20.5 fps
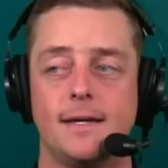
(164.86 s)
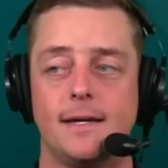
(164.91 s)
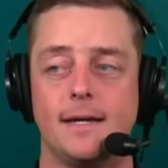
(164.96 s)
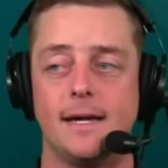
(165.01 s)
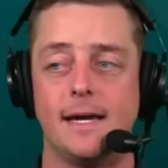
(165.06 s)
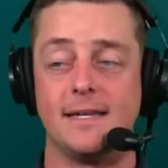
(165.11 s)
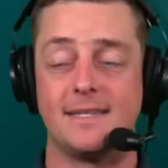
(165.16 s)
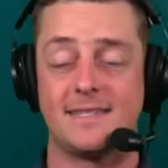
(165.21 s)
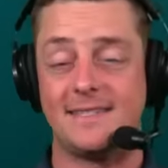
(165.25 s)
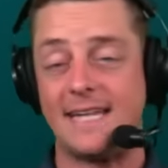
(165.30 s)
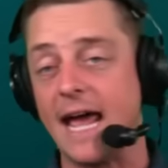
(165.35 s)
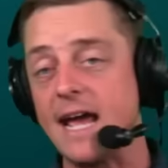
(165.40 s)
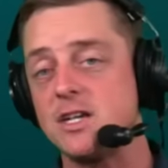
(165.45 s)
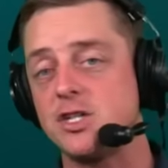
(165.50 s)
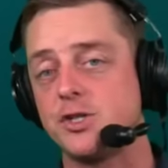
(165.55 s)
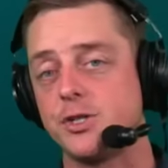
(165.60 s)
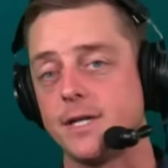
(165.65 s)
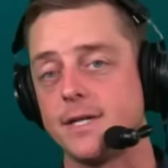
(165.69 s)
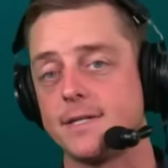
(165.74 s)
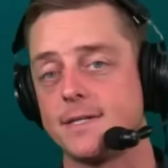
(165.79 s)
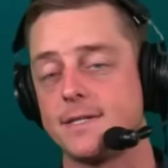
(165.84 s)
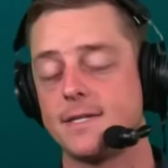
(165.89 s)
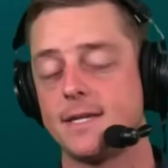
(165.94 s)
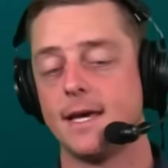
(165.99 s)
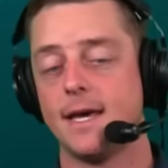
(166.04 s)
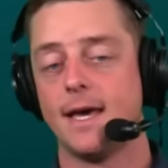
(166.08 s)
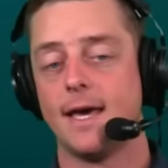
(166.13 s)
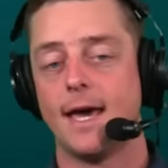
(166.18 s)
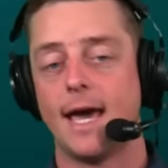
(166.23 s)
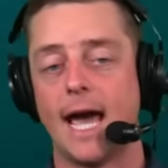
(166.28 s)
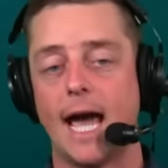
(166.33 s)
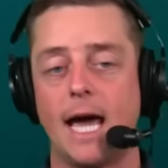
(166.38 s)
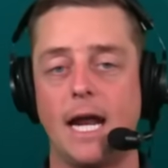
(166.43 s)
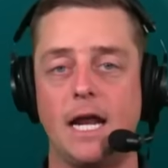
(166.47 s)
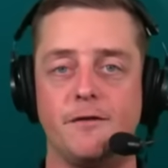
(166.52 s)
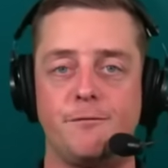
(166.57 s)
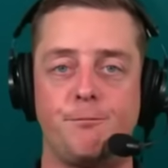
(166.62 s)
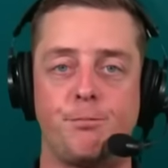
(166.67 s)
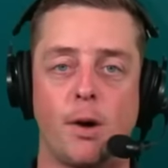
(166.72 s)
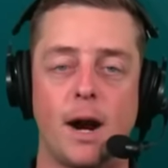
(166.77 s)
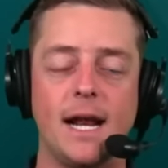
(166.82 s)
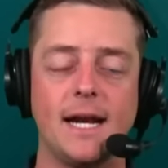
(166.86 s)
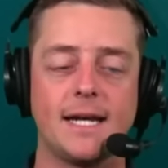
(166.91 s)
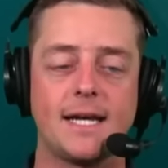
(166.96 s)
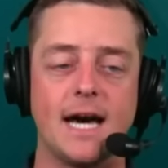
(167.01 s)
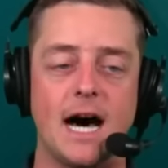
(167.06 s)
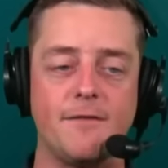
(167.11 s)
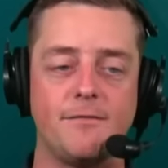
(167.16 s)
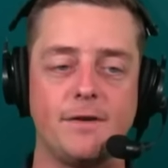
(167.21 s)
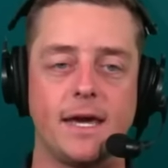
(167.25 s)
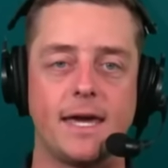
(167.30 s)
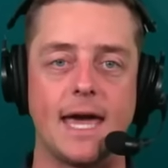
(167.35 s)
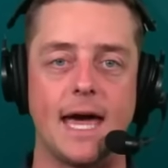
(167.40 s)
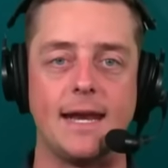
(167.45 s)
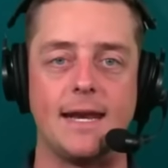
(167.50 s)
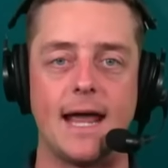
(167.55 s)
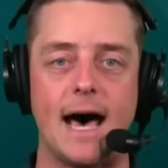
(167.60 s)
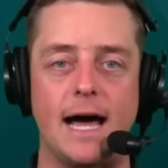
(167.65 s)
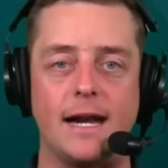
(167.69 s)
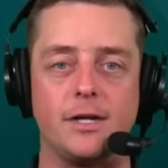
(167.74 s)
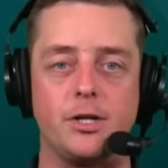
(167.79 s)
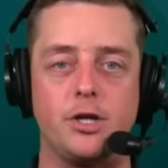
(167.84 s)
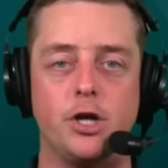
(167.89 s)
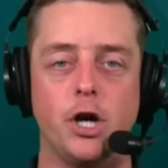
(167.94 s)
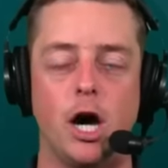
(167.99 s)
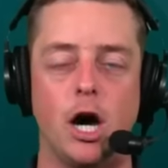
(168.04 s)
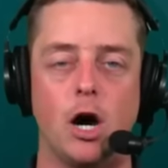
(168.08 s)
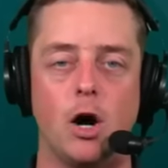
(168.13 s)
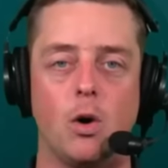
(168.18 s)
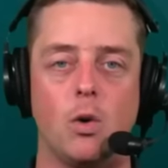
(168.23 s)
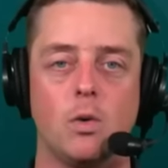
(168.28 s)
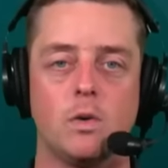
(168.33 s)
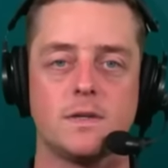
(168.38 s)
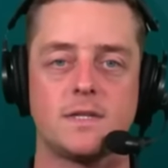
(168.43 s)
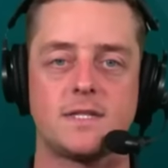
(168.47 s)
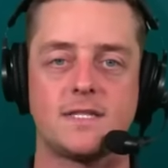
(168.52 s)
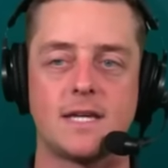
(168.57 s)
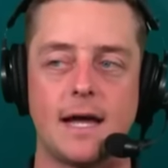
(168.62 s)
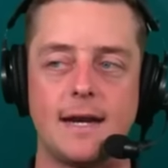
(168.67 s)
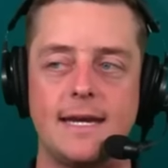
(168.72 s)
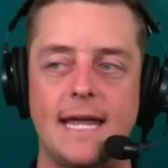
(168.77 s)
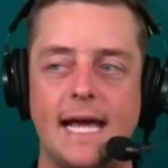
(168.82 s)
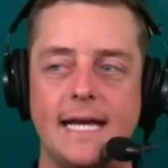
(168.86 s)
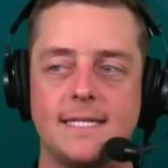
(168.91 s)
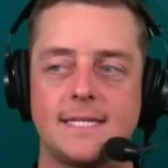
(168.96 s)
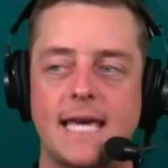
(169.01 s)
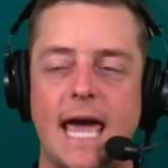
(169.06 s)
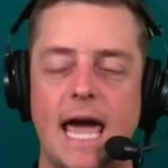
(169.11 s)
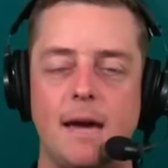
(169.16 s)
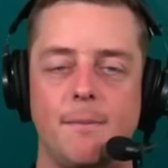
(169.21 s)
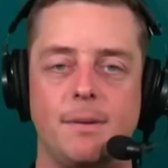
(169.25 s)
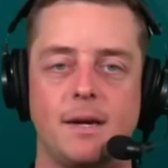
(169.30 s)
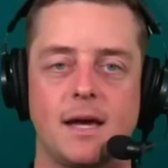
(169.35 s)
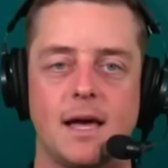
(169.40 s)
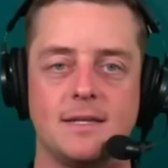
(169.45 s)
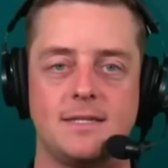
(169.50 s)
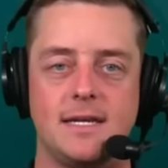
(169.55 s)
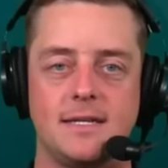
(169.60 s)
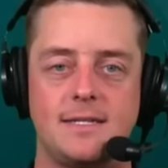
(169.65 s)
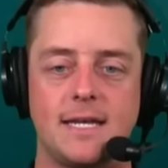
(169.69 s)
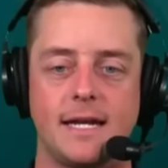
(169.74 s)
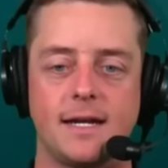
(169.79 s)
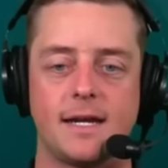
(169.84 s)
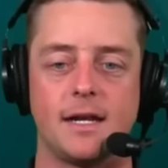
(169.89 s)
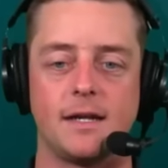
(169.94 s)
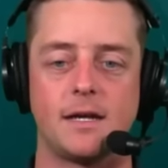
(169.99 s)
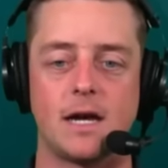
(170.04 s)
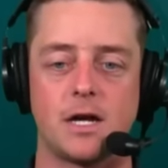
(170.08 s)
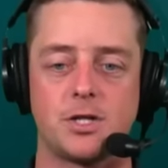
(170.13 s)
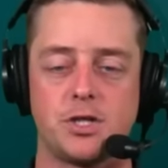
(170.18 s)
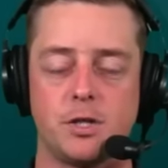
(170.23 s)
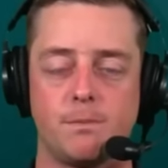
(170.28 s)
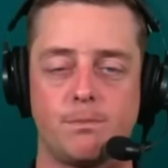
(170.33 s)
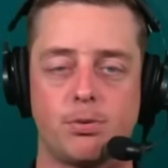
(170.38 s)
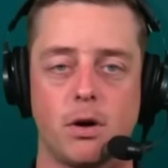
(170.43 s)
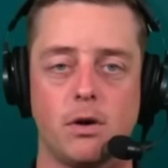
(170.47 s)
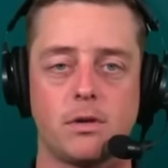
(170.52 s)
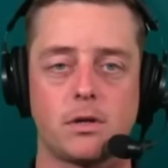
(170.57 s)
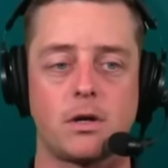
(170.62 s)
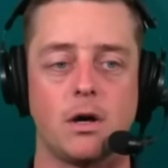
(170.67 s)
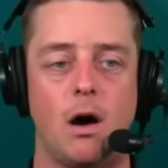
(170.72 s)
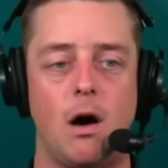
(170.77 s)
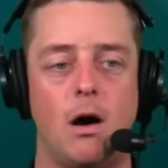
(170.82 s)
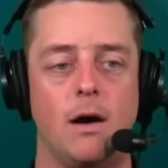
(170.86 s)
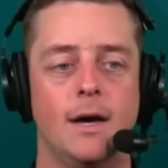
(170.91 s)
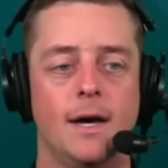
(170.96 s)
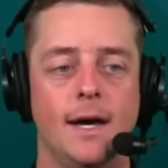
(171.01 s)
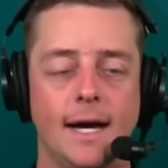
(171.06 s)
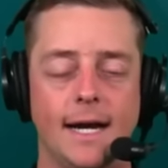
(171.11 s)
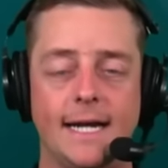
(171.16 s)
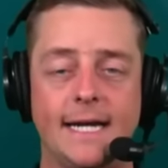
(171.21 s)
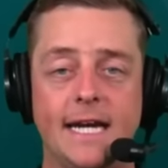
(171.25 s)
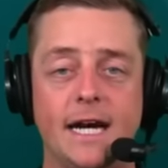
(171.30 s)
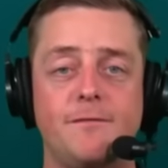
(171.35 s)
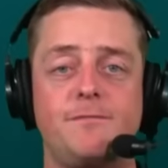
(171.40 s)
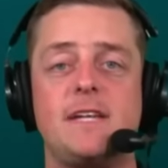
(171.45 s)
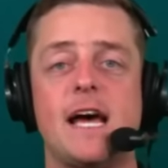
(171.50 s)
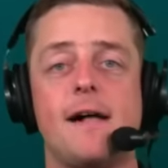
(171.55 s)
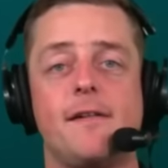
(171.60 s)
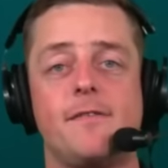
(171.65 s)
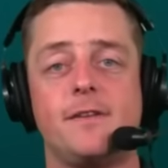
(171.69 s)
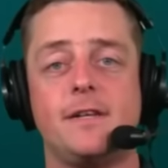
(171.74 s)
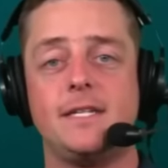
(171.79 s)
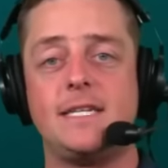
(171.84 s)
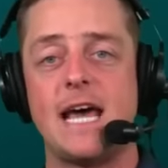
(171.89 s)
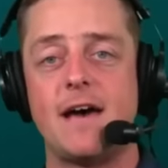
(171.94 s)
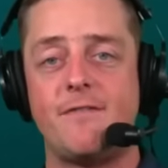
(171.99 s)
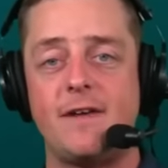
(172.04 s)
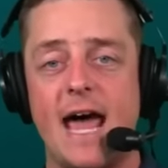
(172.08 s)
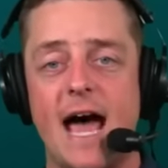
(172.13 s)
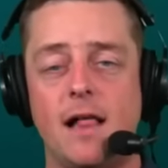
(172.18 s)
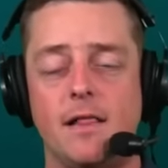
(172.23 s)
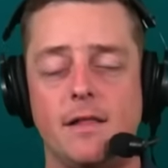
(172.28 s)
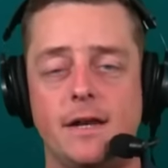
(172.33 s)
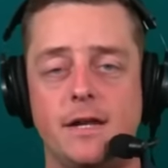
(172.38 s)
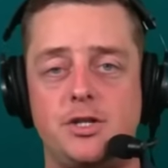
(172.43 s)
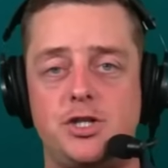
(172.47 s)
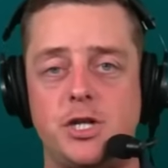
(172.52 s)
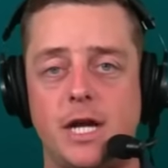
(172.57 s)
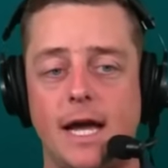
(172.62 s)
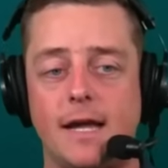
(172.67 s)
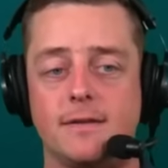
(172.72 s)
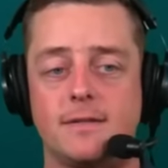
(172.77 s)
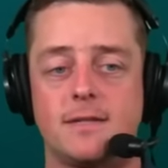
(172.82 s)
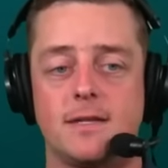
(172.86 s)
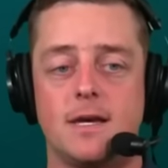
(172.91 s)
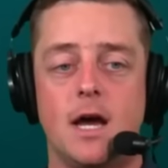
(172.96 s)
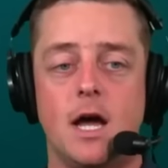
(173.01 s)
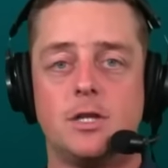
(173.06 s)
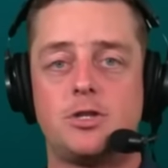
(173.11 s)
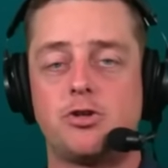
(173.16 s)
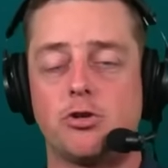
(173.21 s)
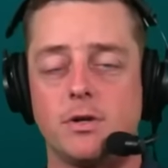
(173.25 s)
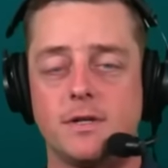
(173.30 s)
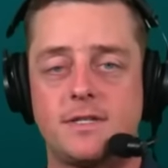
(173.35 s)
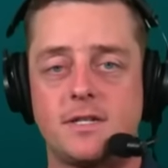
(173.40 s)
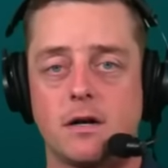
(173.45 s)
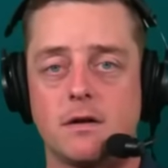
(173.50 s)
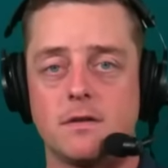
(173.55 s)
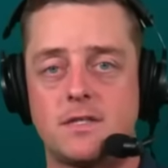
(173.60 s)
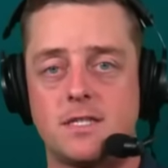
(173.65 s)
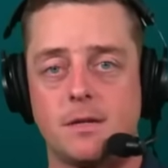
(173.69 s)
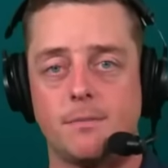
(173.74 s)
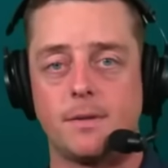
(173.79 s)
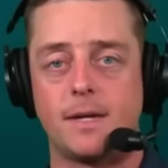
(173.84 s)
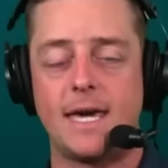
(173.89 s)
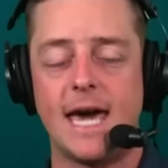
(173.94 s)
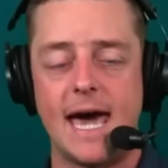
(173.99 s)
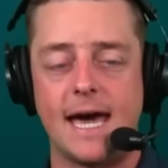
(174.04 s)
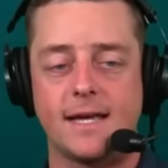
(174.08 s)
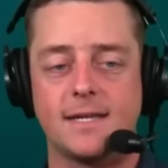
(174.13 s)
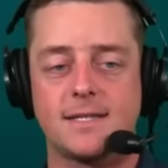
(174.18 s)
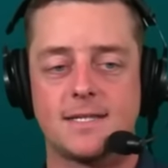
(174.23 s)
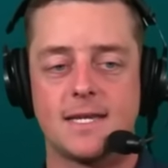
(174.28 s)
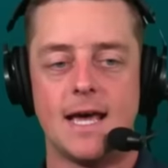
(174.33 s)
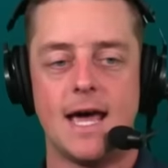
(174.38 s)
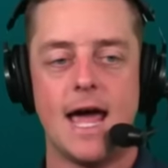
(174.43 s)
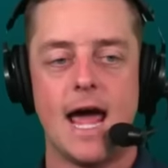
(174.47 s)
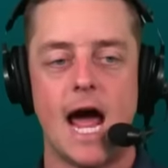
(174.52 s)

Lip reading: is dangerous. And if Brent Covey cannot go Sunday's game because he's in concussion protocol, give Devin Allen a chance to return some kicks.